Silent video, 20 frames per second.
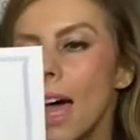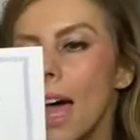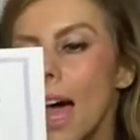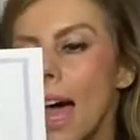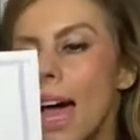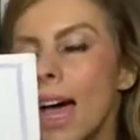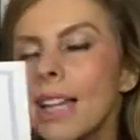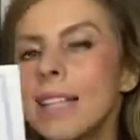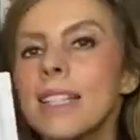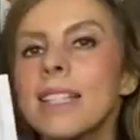
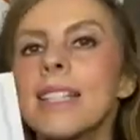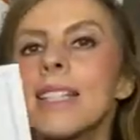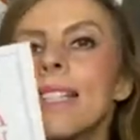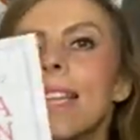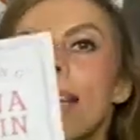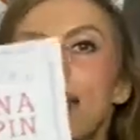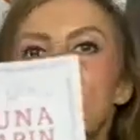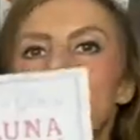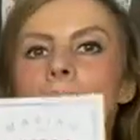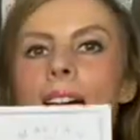And
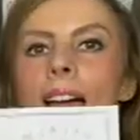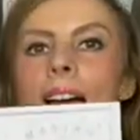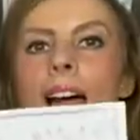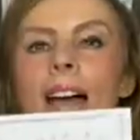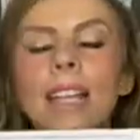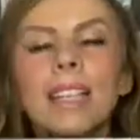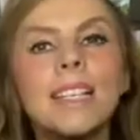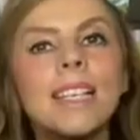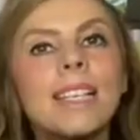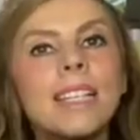uh,
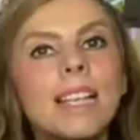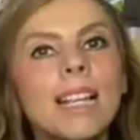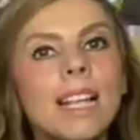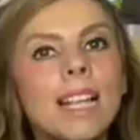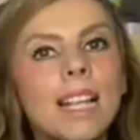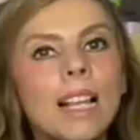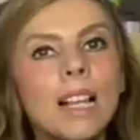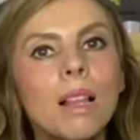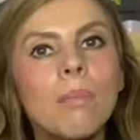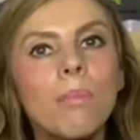and there's a
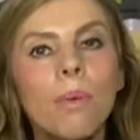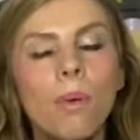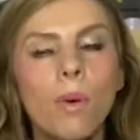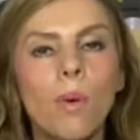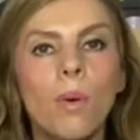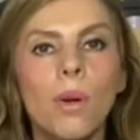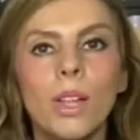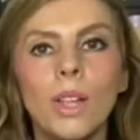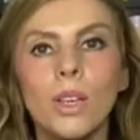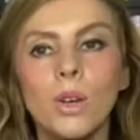little
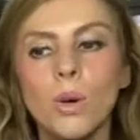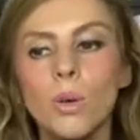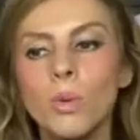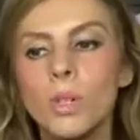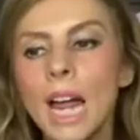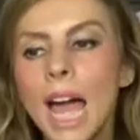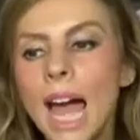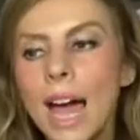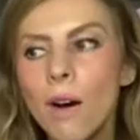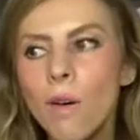boy called
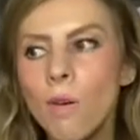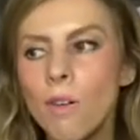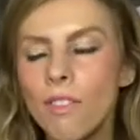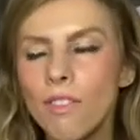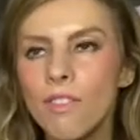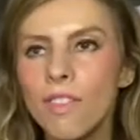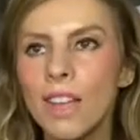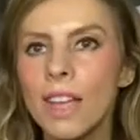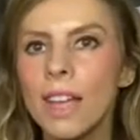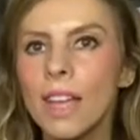
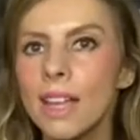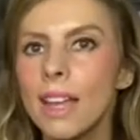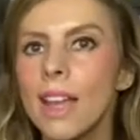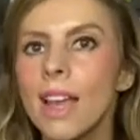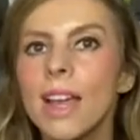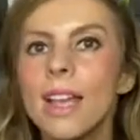Alfie.